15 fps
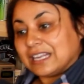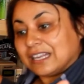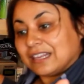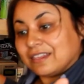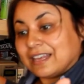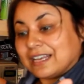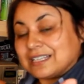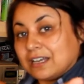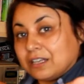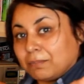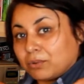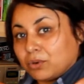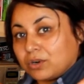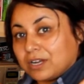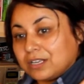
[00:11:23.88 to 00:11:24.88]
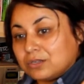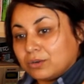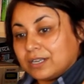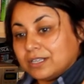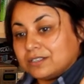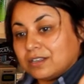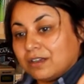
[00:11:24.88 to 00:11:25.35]
that's how the paratha is
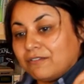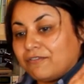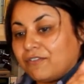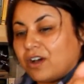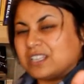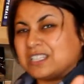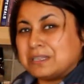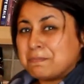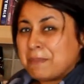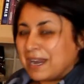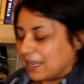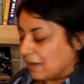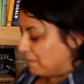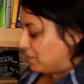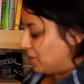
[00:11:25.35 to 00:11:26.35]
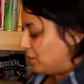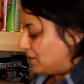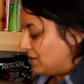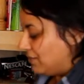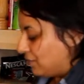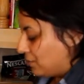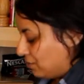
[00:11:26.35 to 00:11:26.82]
looking so far. Smelling
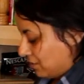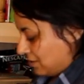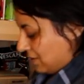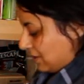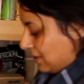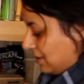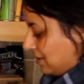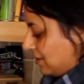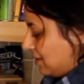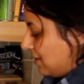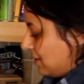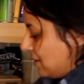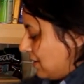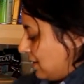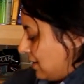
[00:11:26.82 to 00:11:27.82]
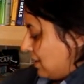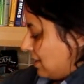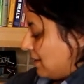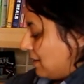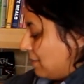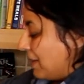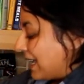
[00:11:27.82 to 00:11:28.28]
beautiful.
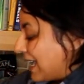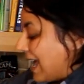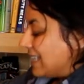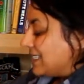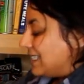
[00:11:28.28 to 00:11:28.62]
My gas